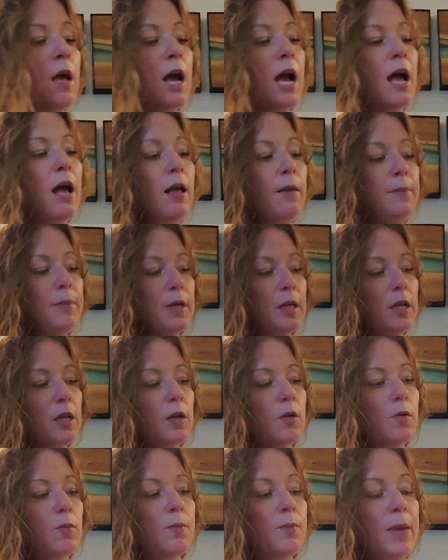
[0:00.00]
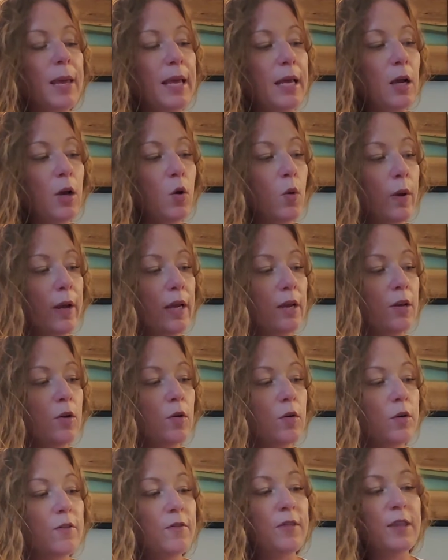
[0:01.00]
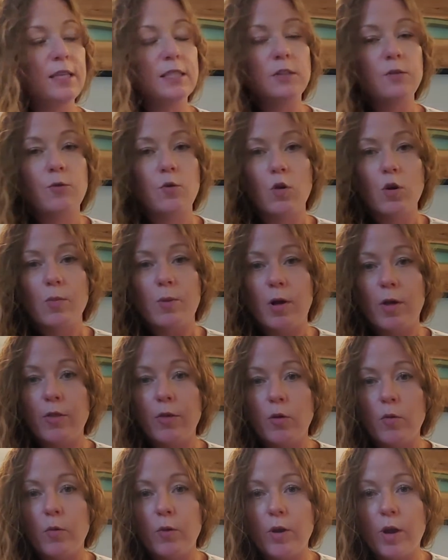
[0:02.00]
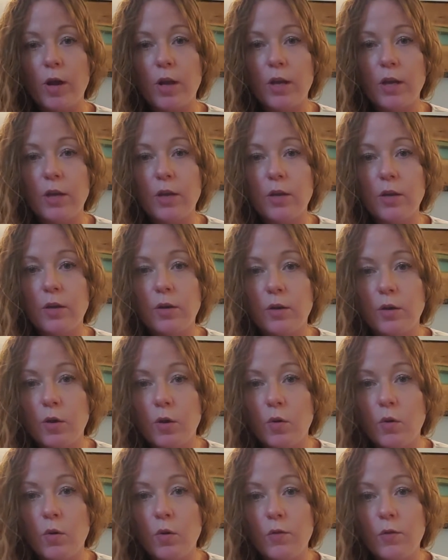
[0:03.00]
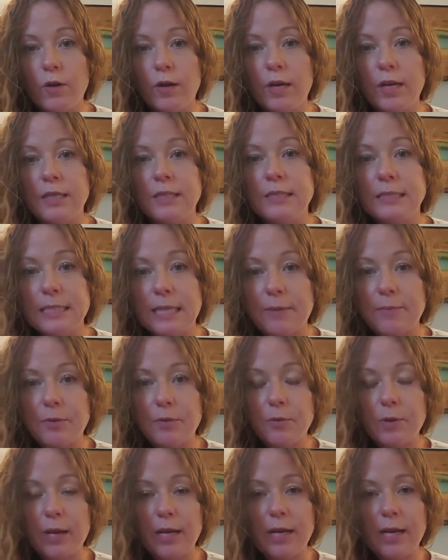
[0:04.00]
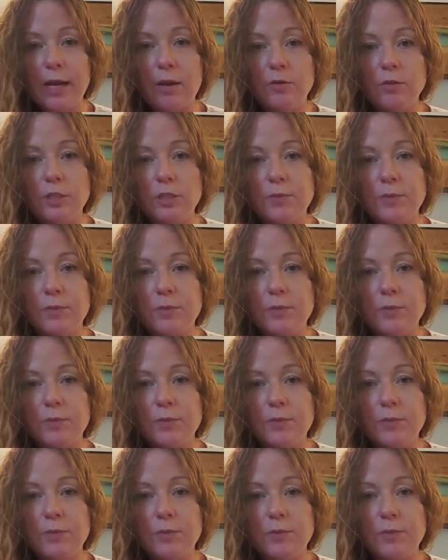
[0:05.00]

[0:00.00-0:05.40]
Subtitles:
I'm going to make a quick note of this form, although we're not going to go over it in depth right now, just